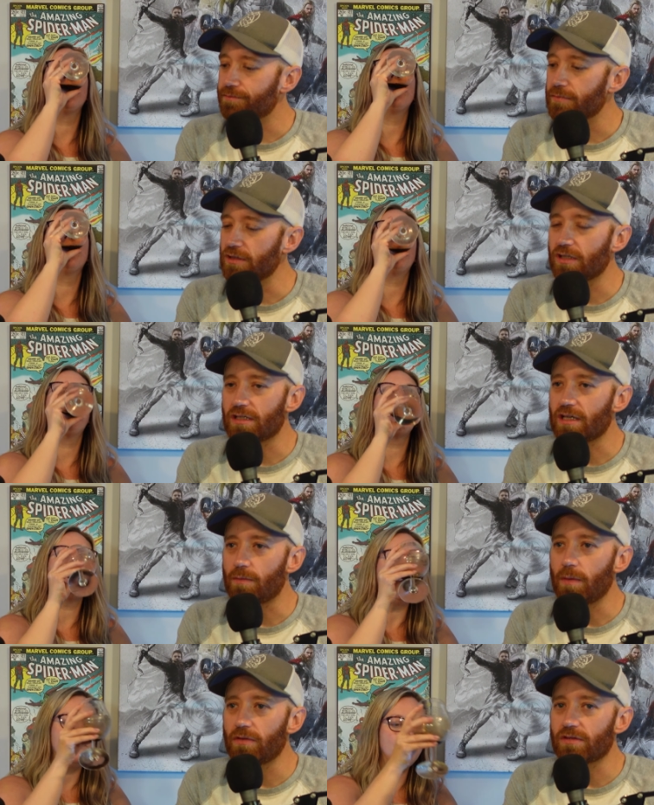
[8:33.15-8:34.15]
Speaker 1: This is gonna
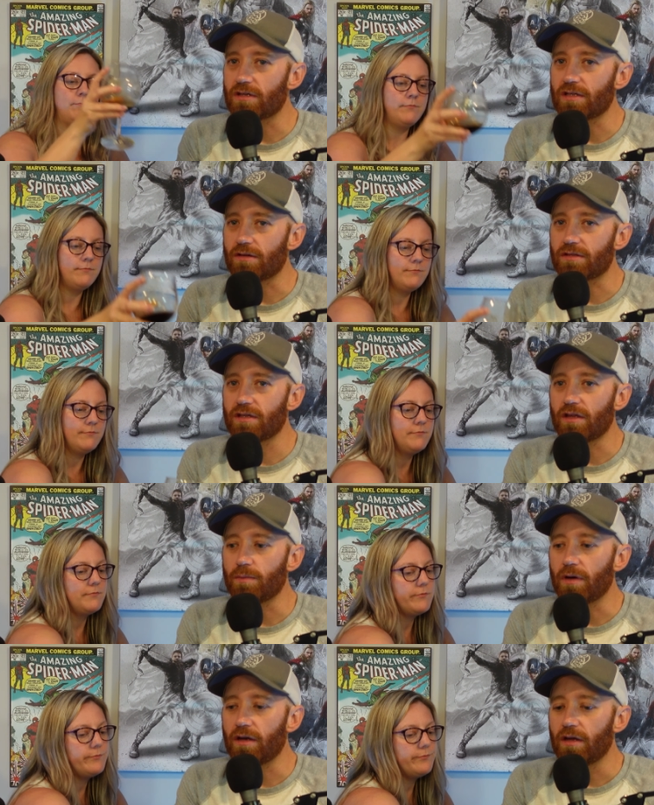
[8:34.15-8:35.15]
sound maybe this is gonna sound
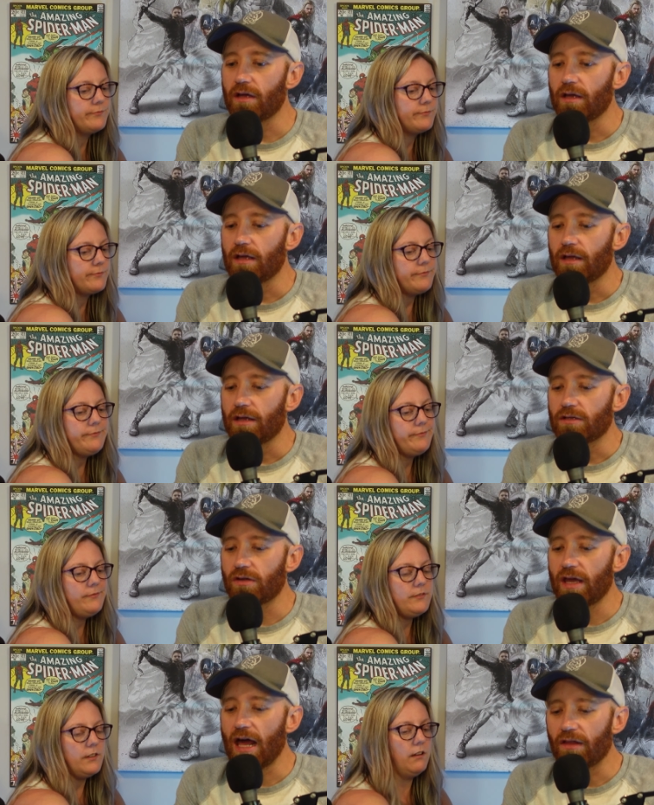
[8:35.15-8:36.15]
silly, but
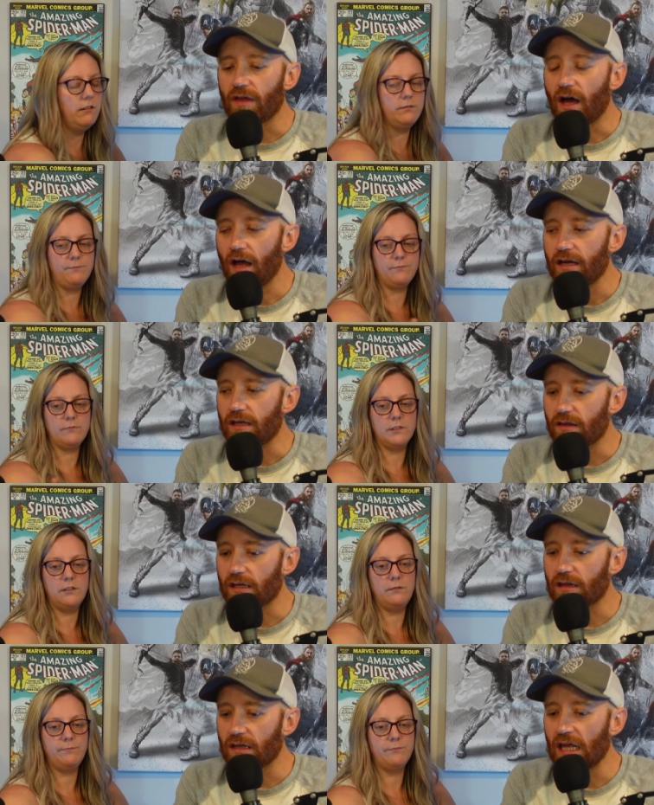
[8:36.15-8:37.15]
so they added the honey,
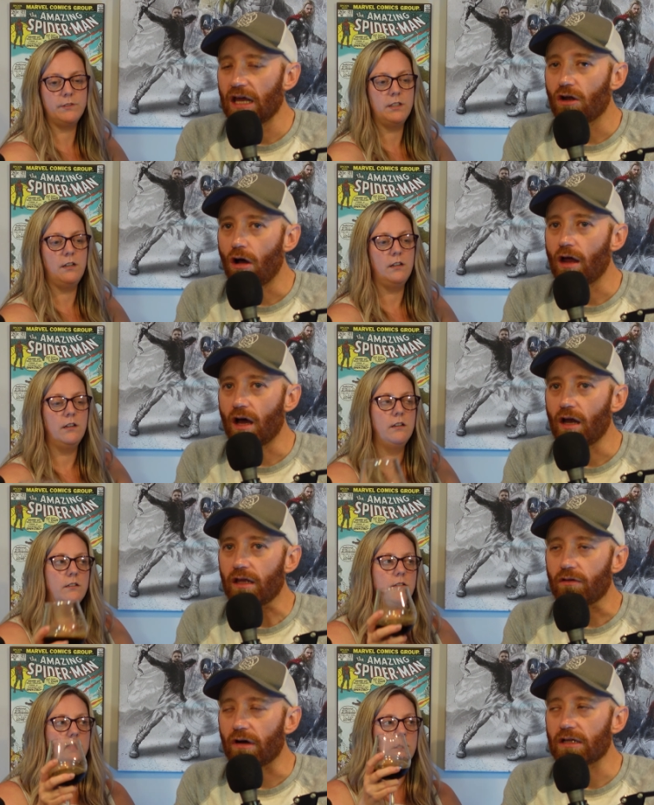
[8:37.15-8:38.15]
like they added hot
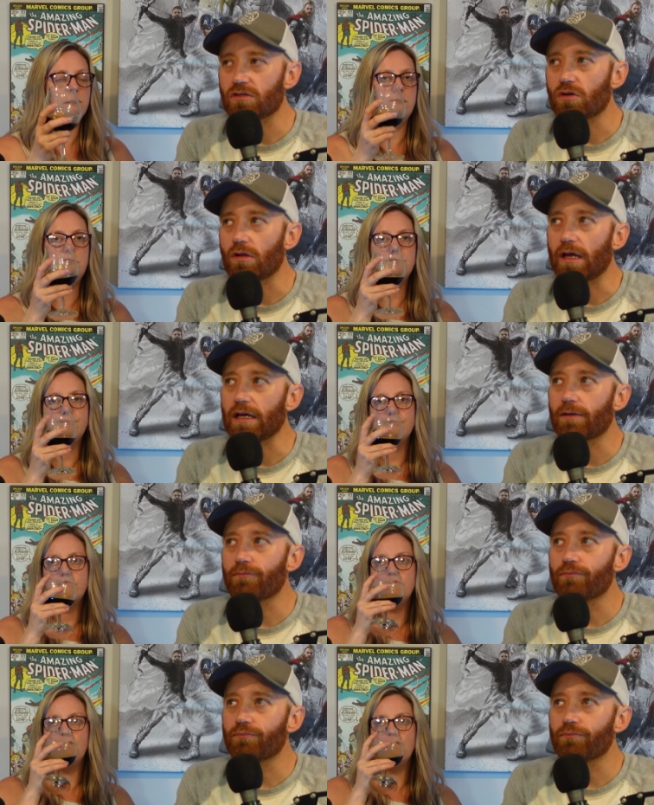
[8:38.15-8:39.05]
honey, right? So like